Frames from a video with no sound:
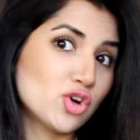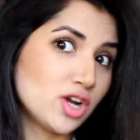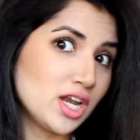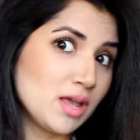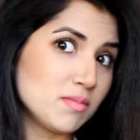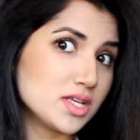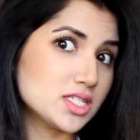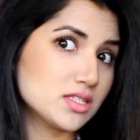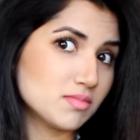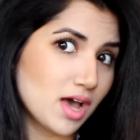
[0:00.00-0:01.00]
your name
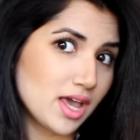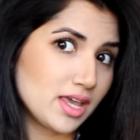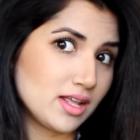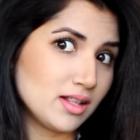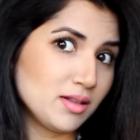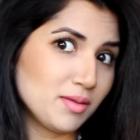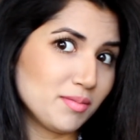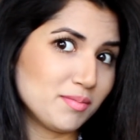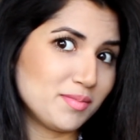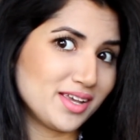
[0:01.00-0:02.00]
Ismail?
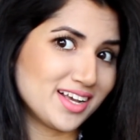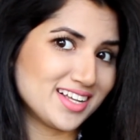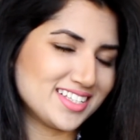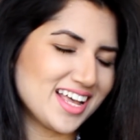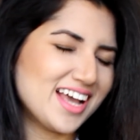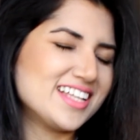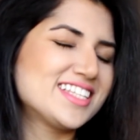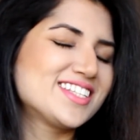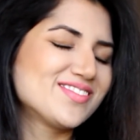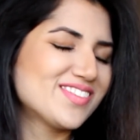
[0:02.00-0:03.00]
Because I
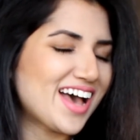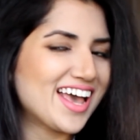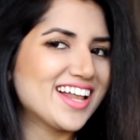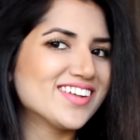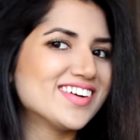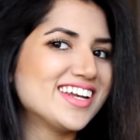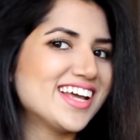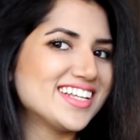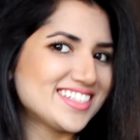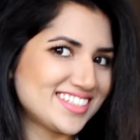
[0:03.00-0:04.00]
smile when
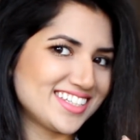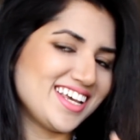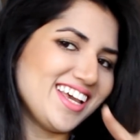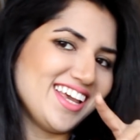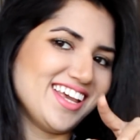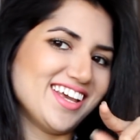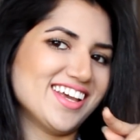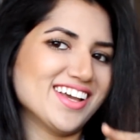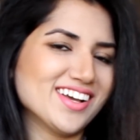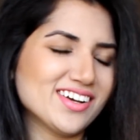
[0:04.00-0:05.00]
I see
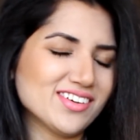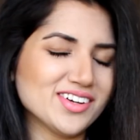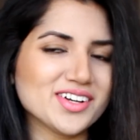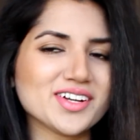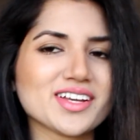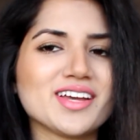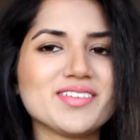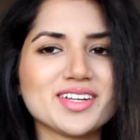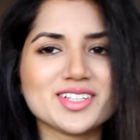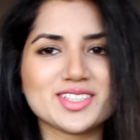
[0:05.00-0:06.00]
you. Okay,
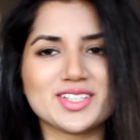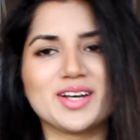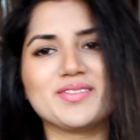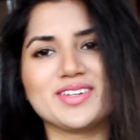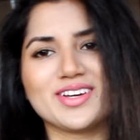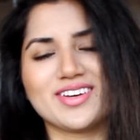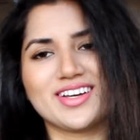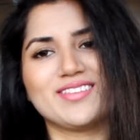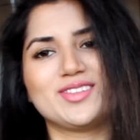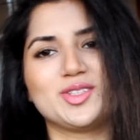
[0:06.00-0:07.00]
I'm gonna stop now. I
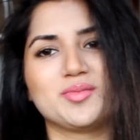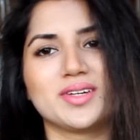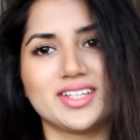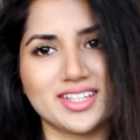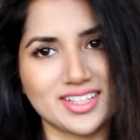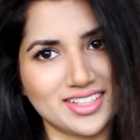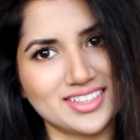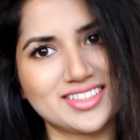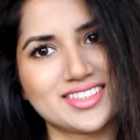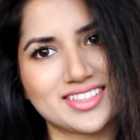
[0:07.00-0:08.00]
have too many and
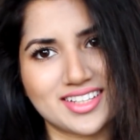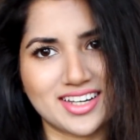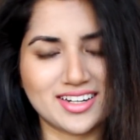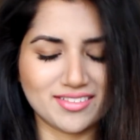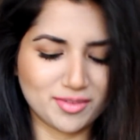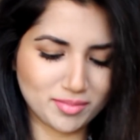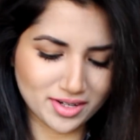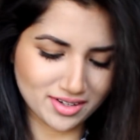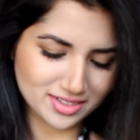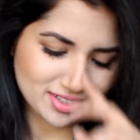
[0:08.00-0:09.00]
it's kind of
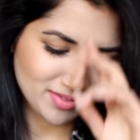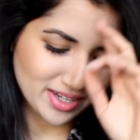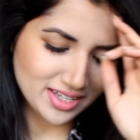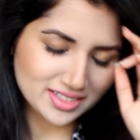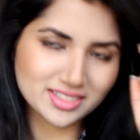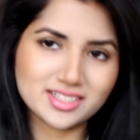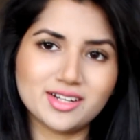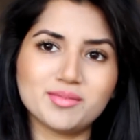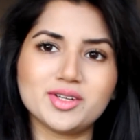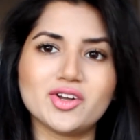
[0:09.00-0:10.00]
embarrassing. My cousins
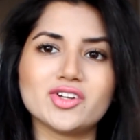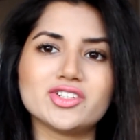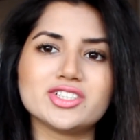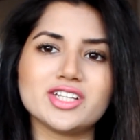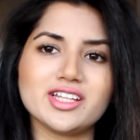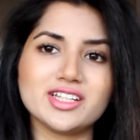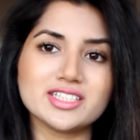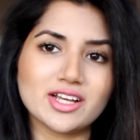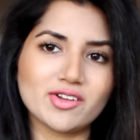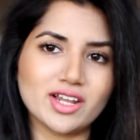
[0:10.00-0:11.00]
tell me not to say
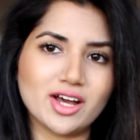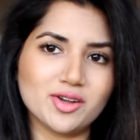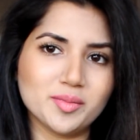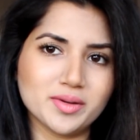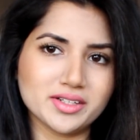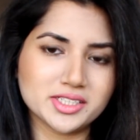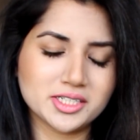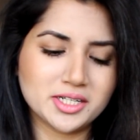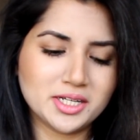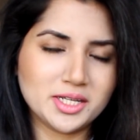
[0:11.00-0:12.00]
these out loud, but
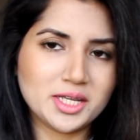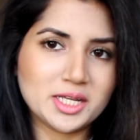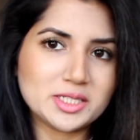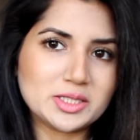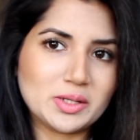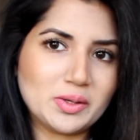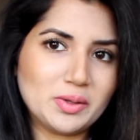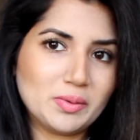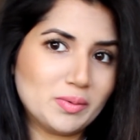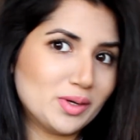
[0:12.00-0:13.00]
I guess the
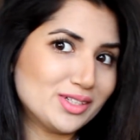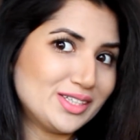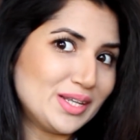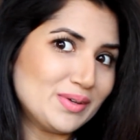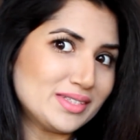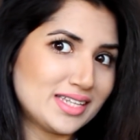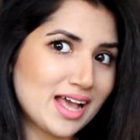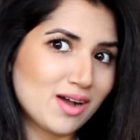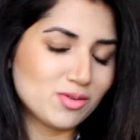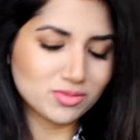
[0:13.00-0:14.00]
whole world knows
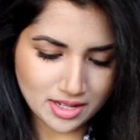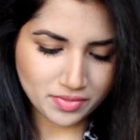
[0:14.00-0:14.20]
now.